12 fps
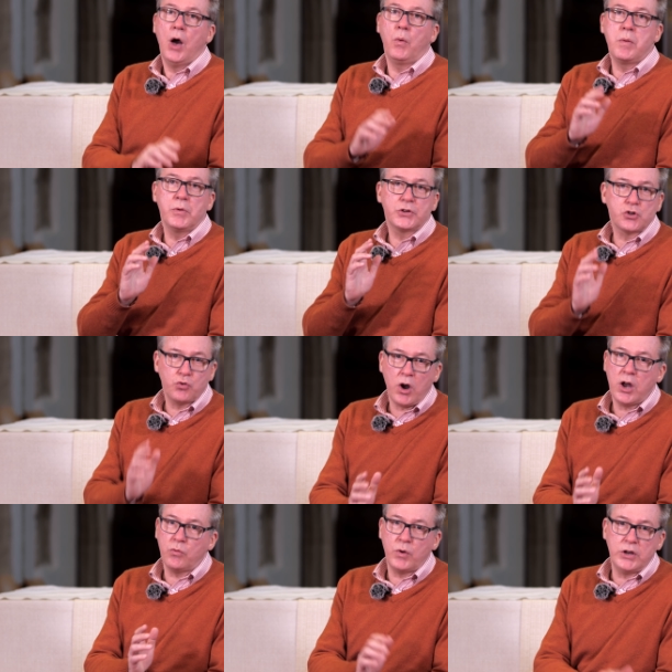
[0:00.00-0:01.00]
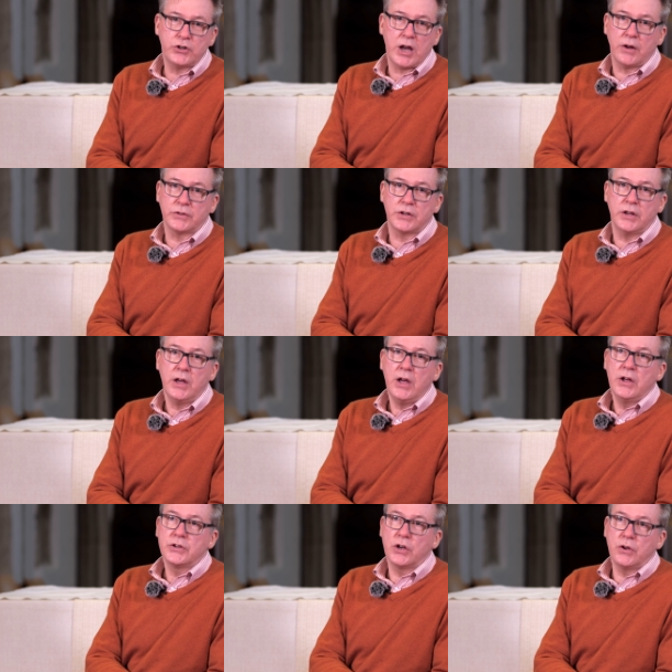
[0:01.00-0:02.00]
We must try and reach out to,
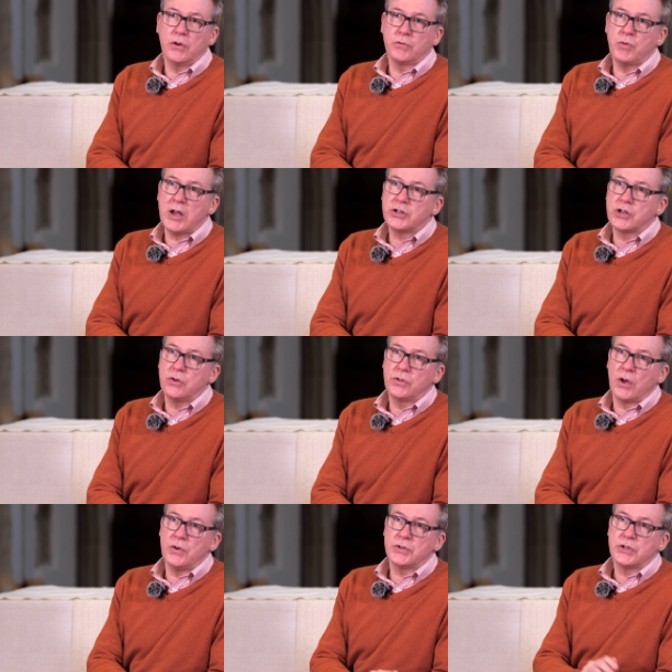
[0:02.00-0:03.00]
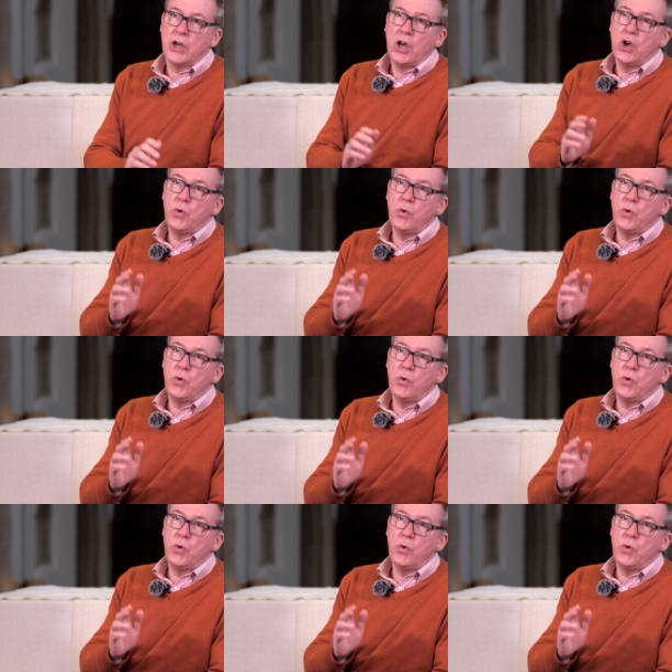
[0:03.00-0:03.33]
to rescue those